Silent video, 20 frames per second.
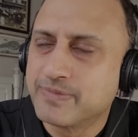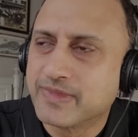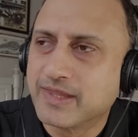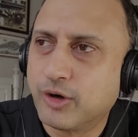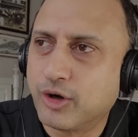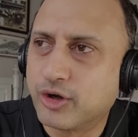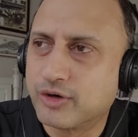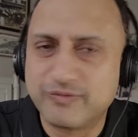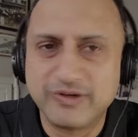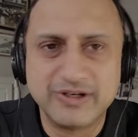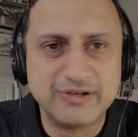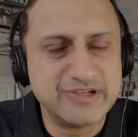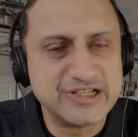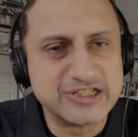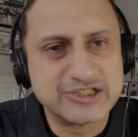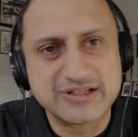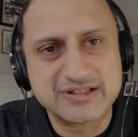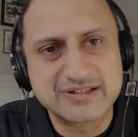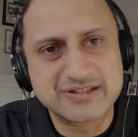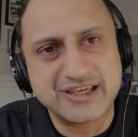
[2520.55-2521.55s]
Or will we
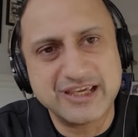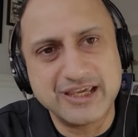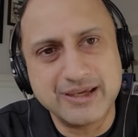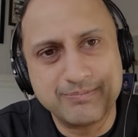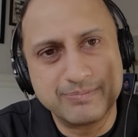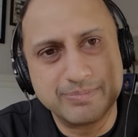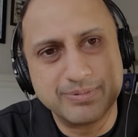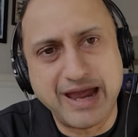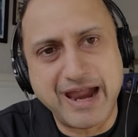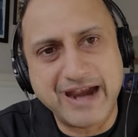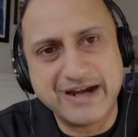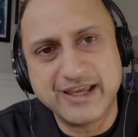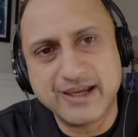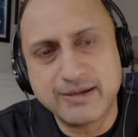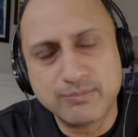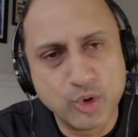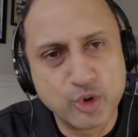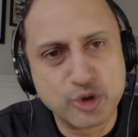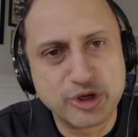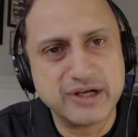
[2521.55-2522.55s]
just keep
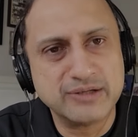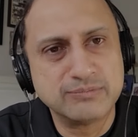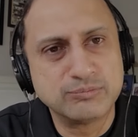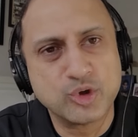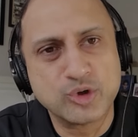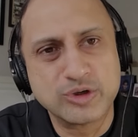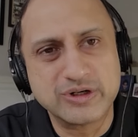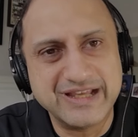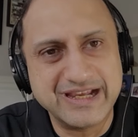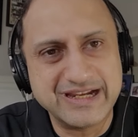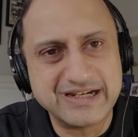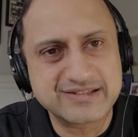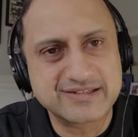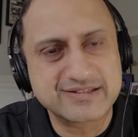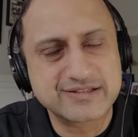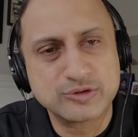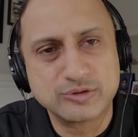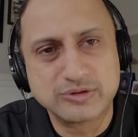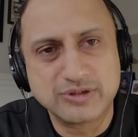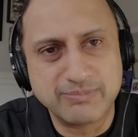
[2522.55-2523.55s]
adding more and more
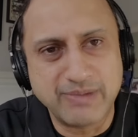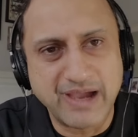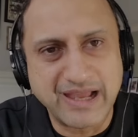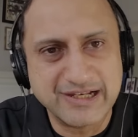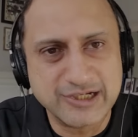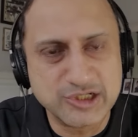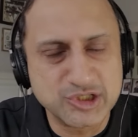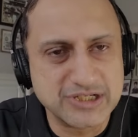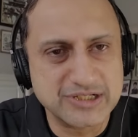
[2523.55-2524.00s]
debts to the balance